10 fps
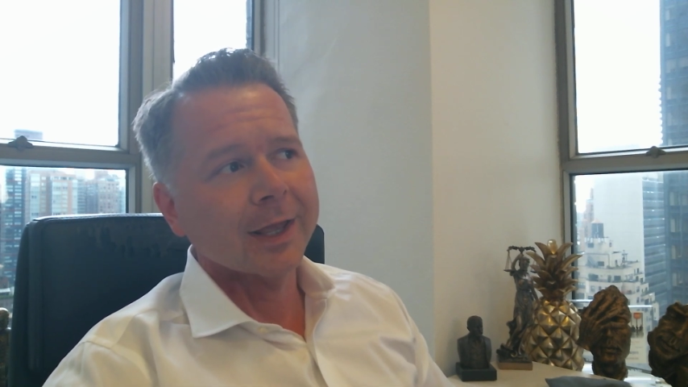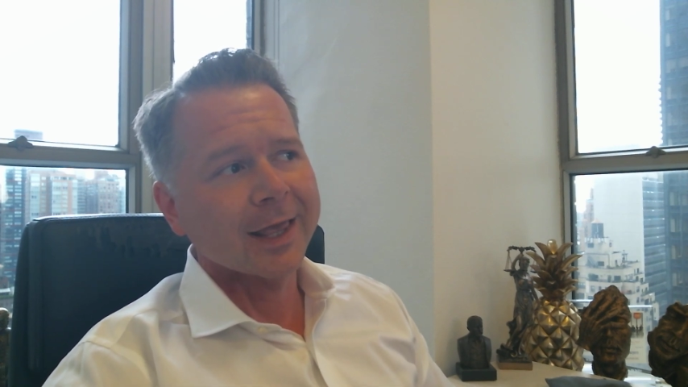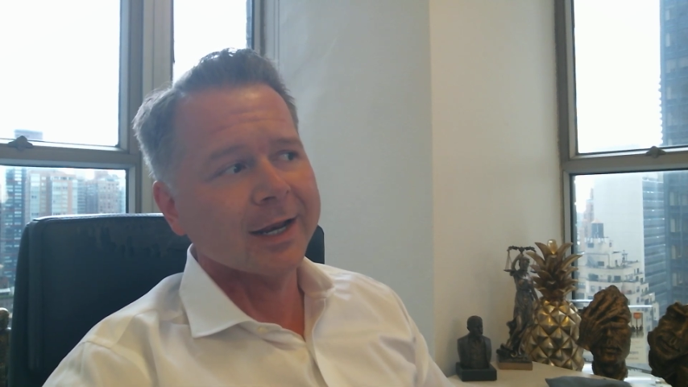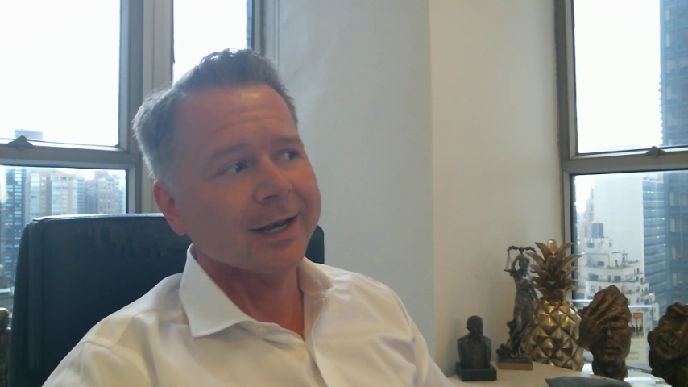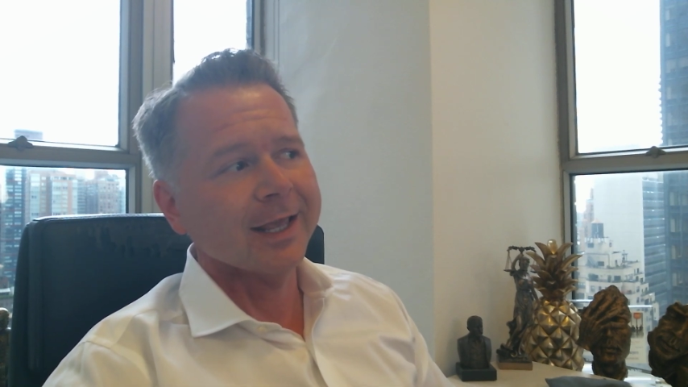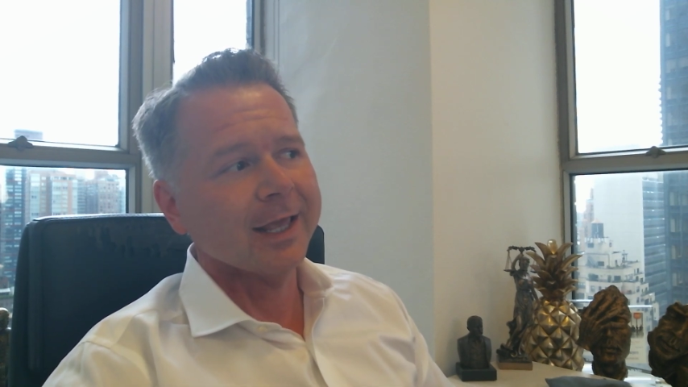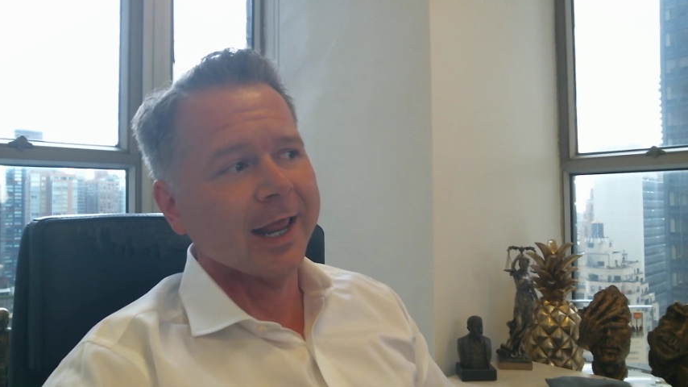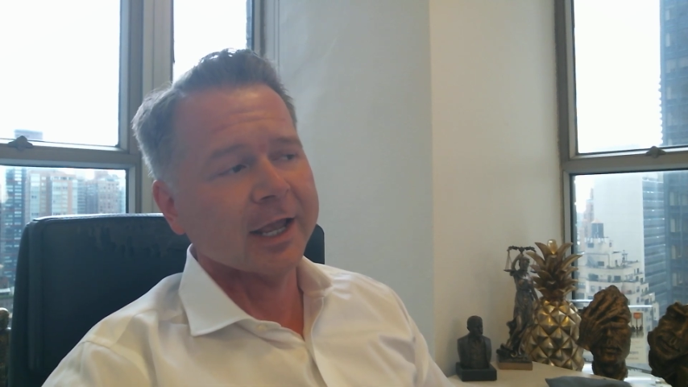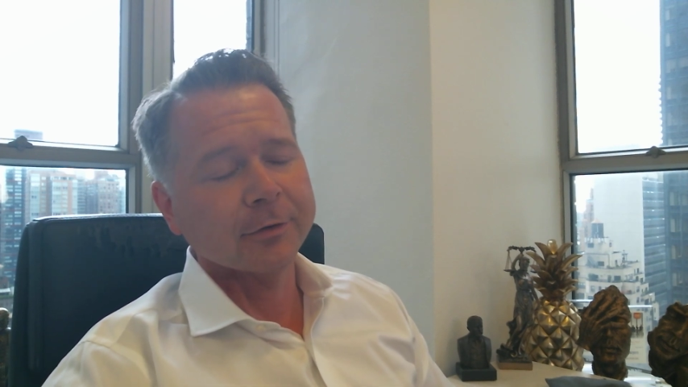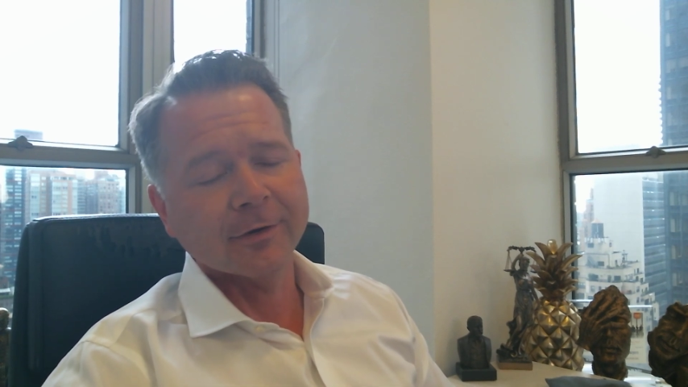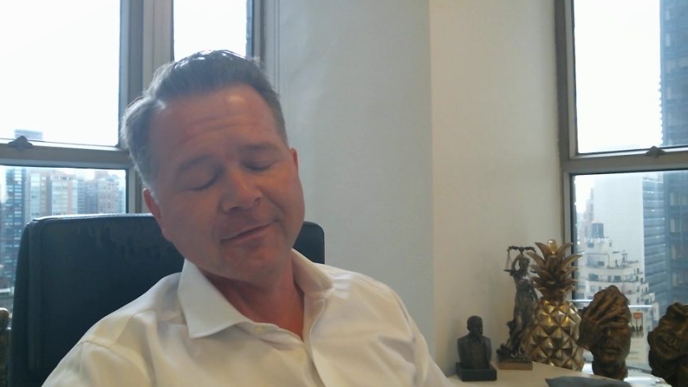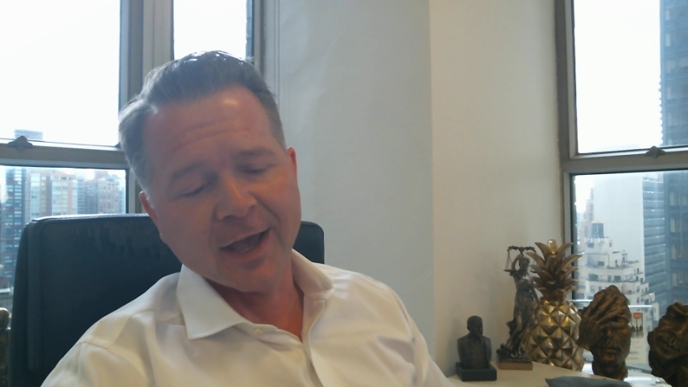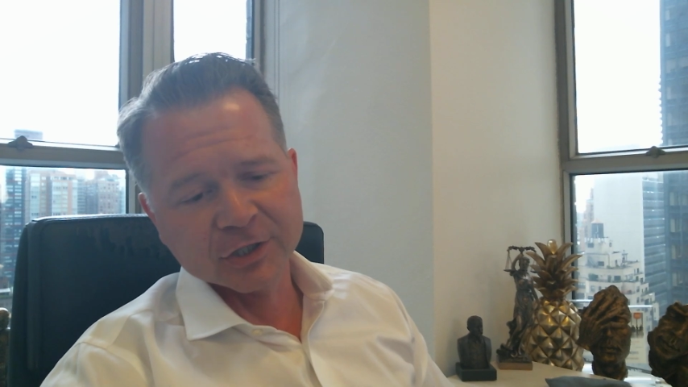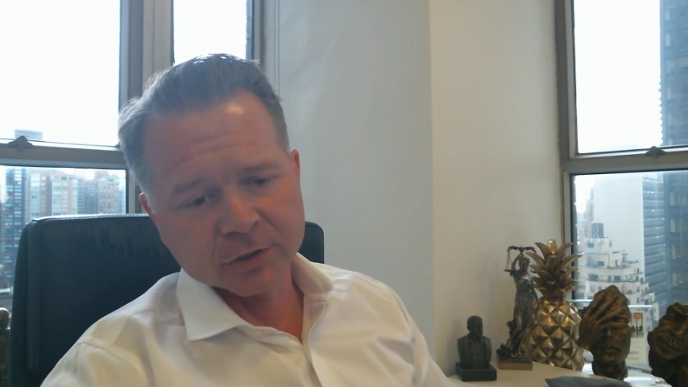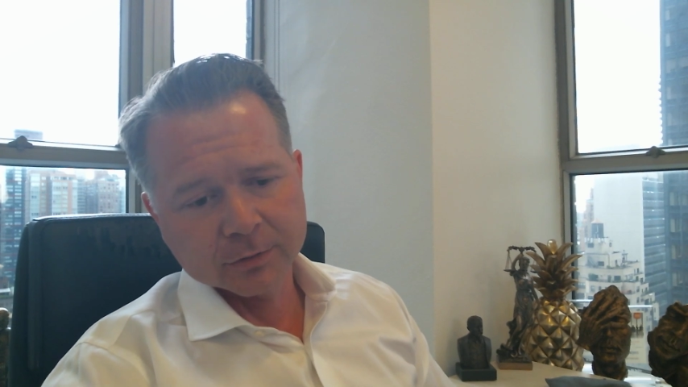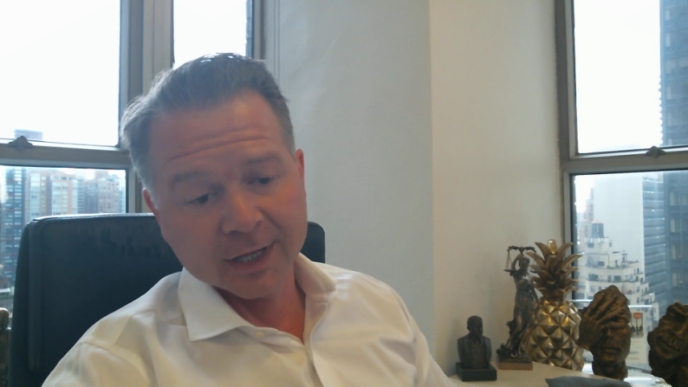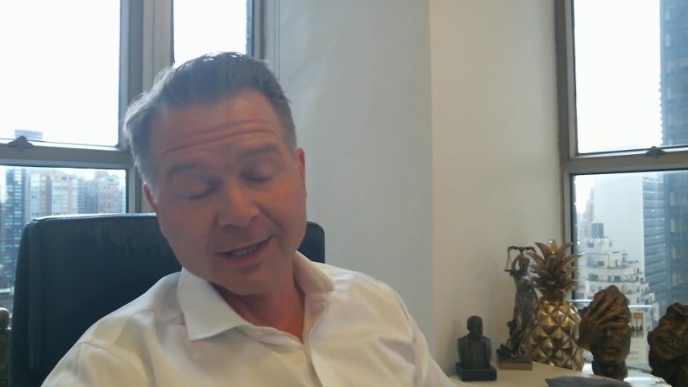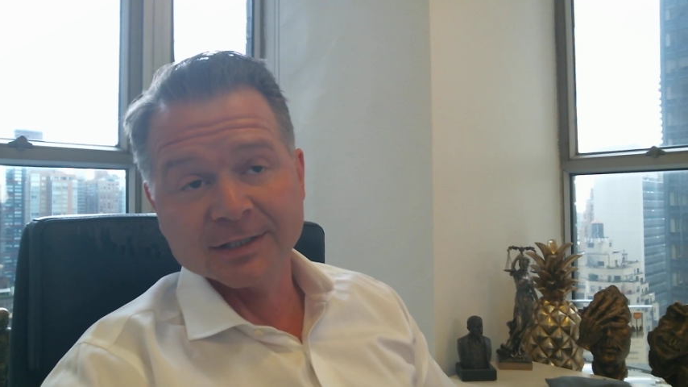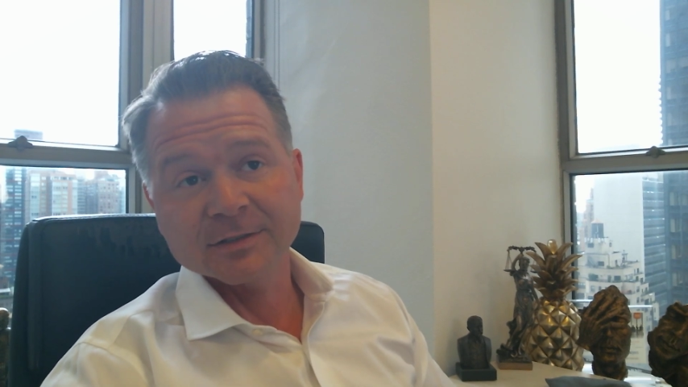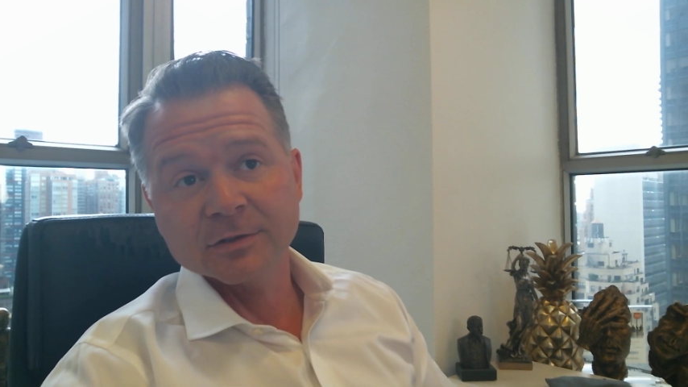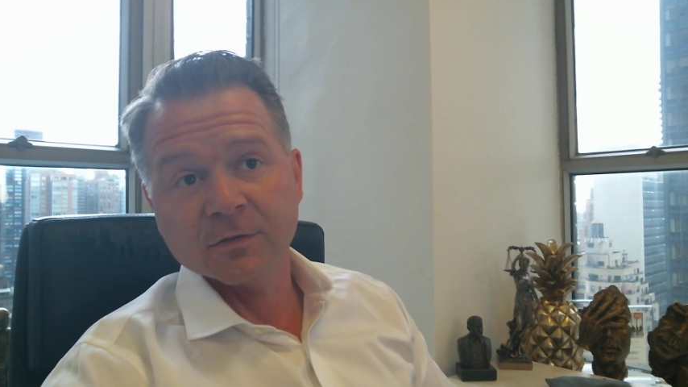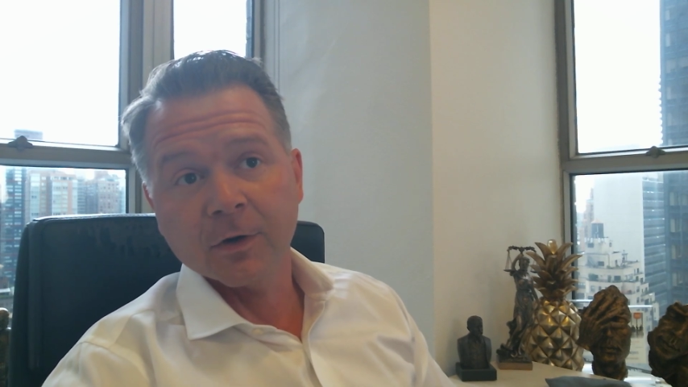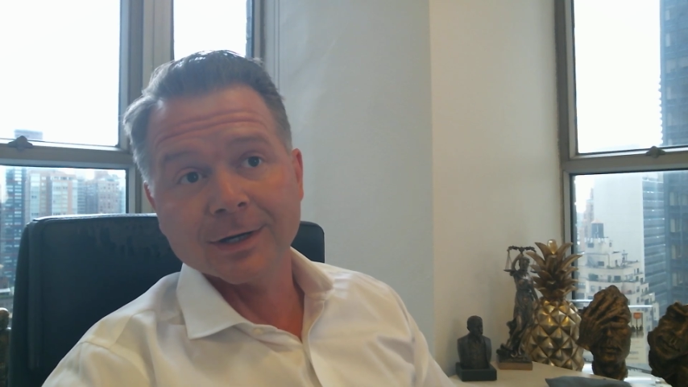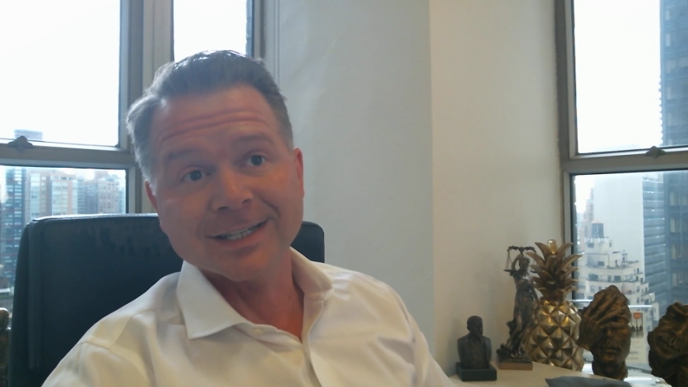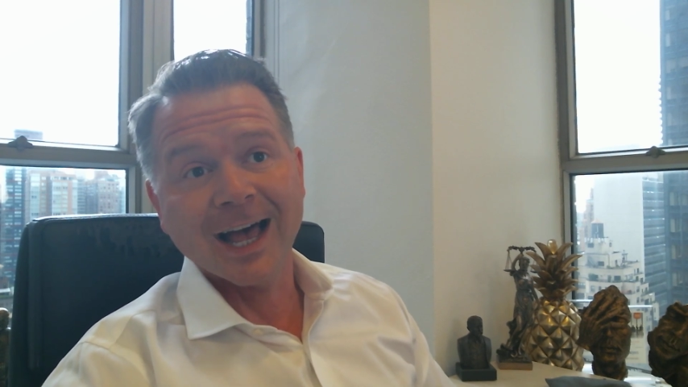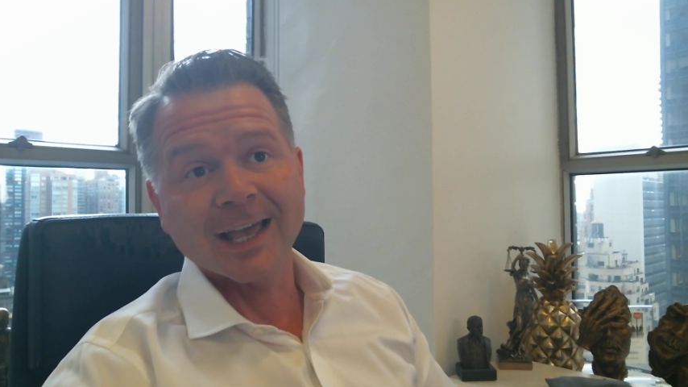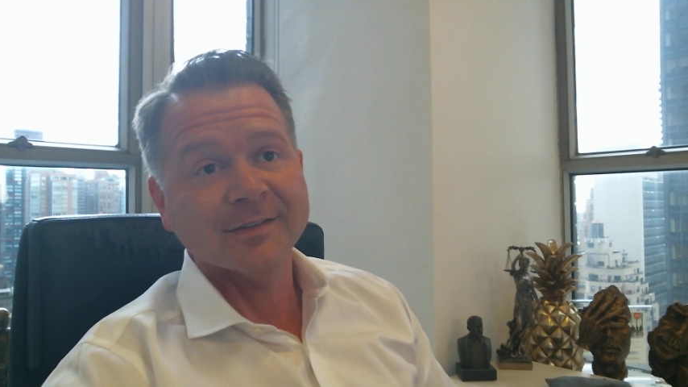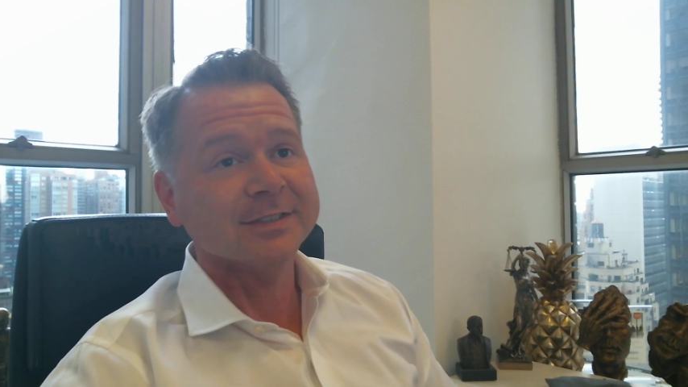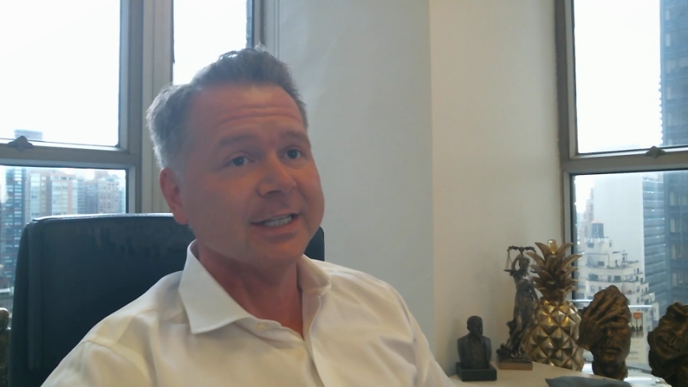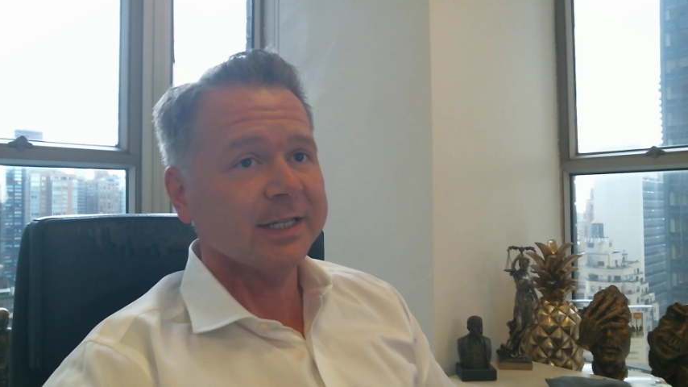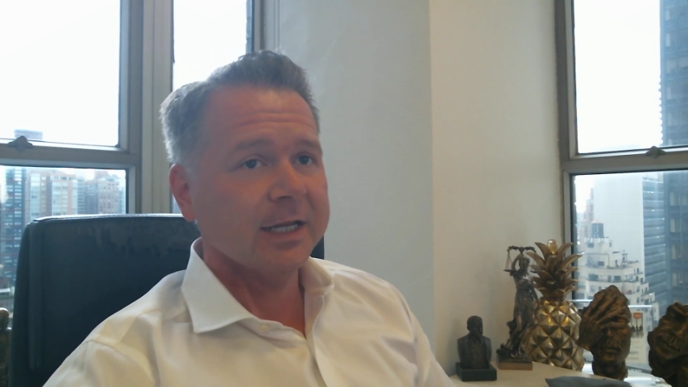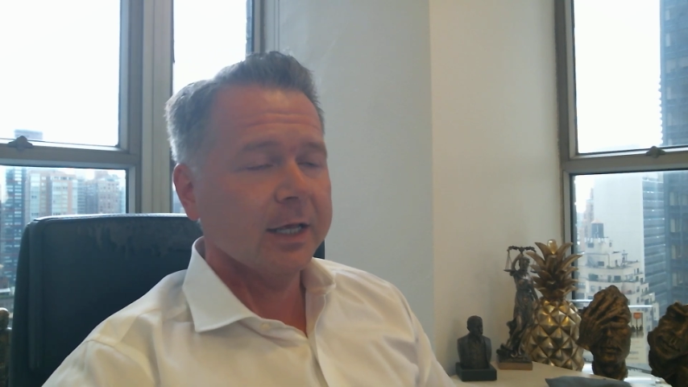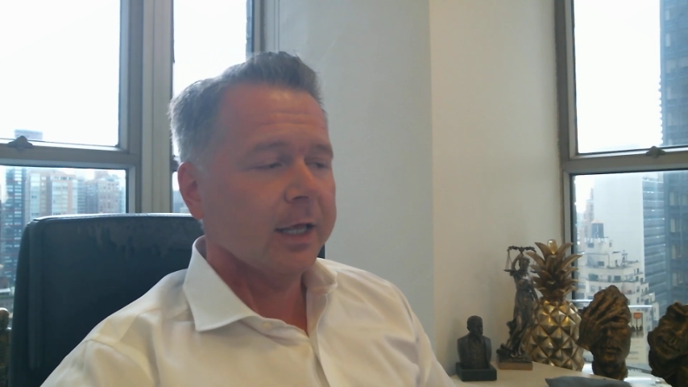in an inaccurate fashion, at least so far as I have seen.